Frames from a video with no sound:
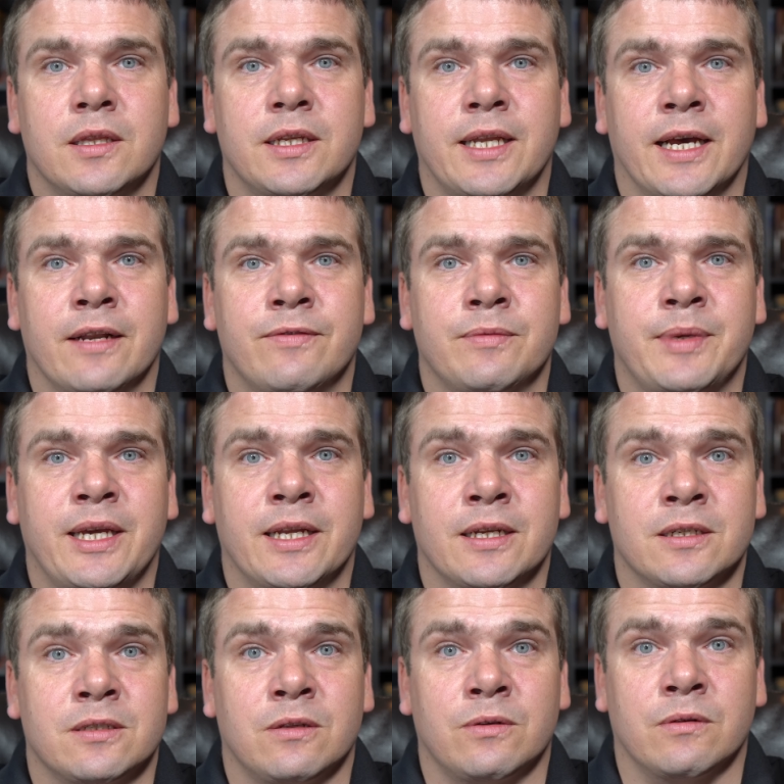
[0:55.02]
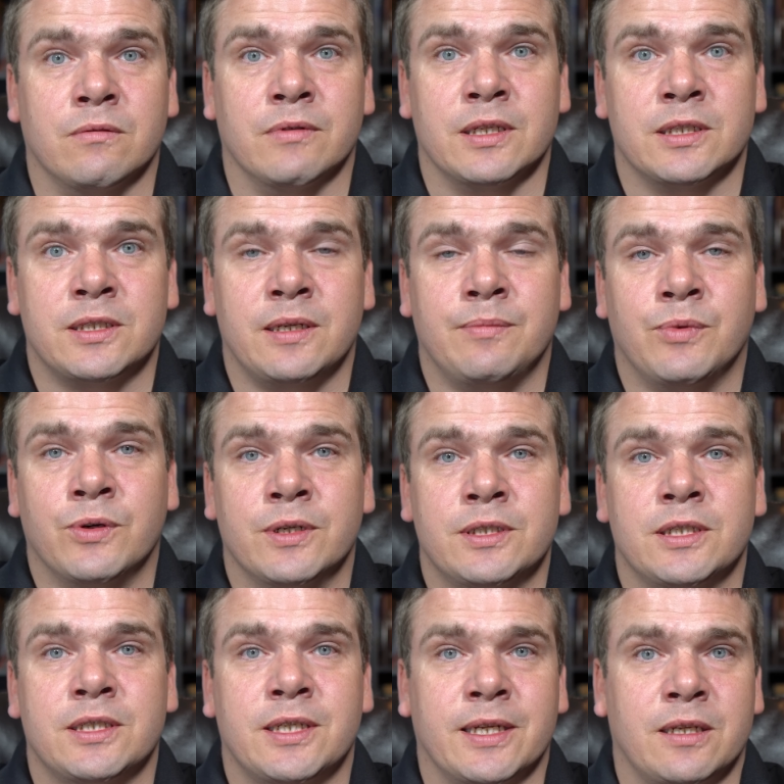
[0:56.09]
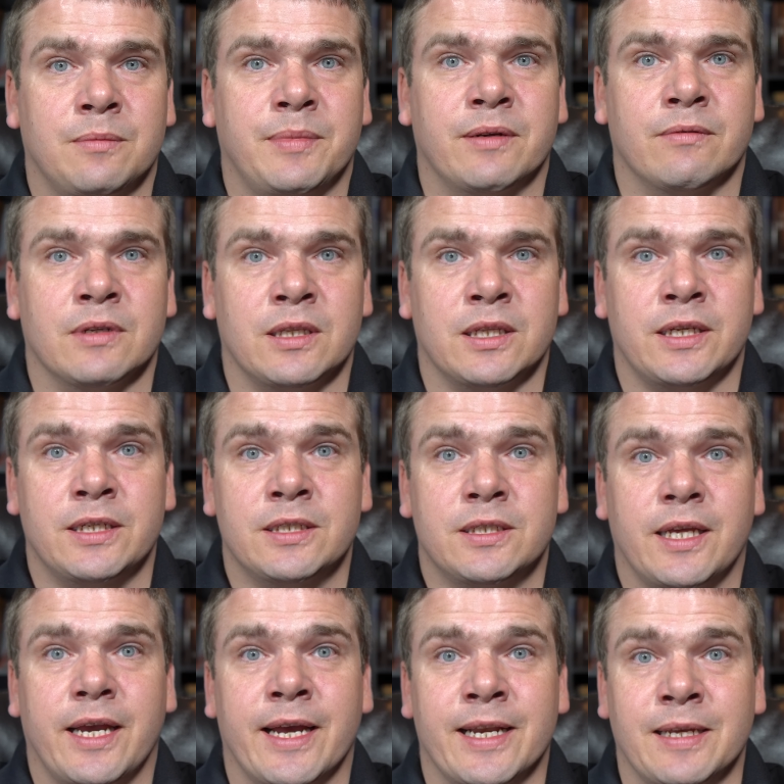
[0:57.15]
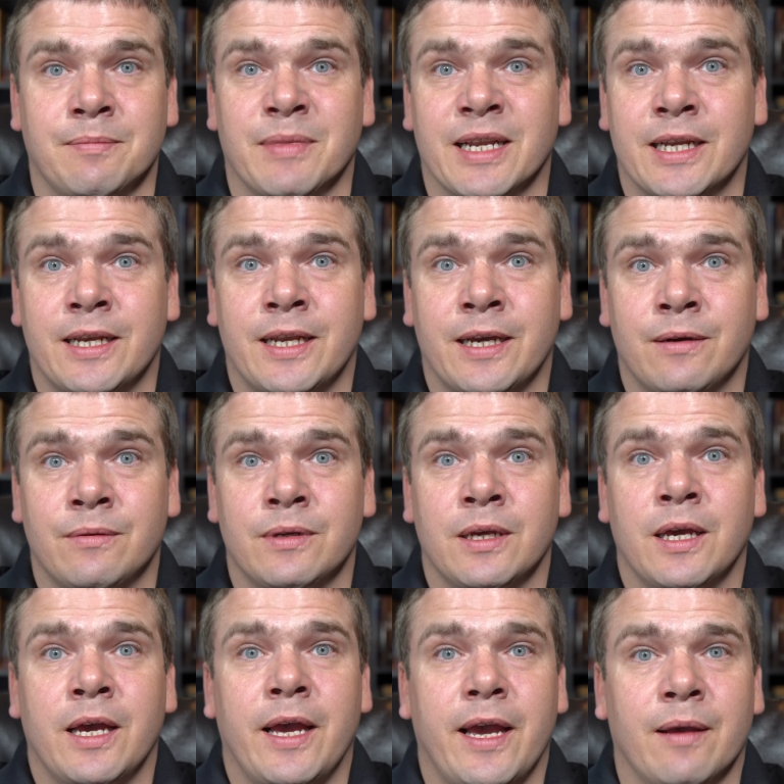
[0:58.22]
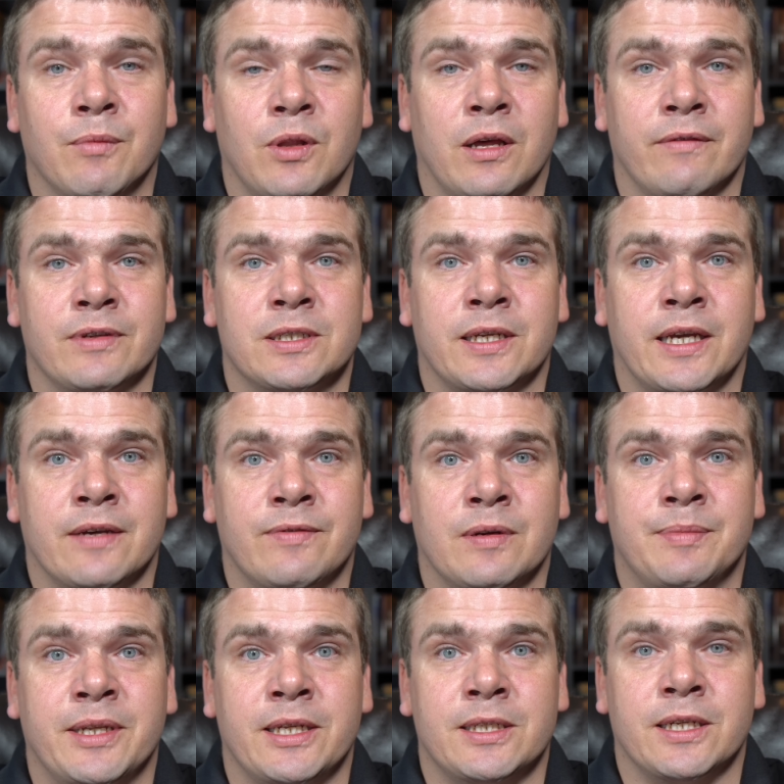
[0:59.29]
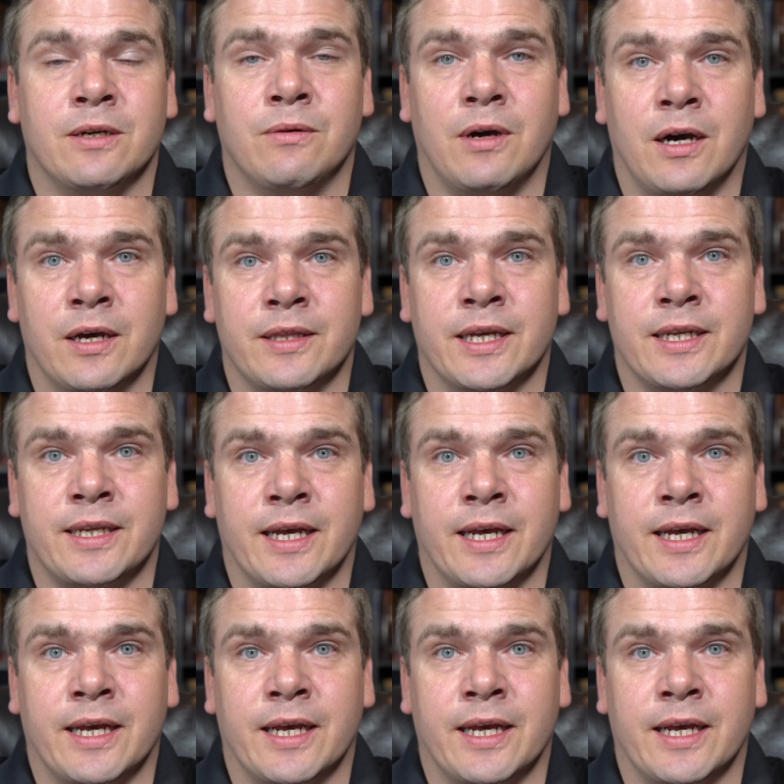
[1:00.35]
The data from Canada's local real estate boards is set to be released any minute now, and we'll obviously have updates out on that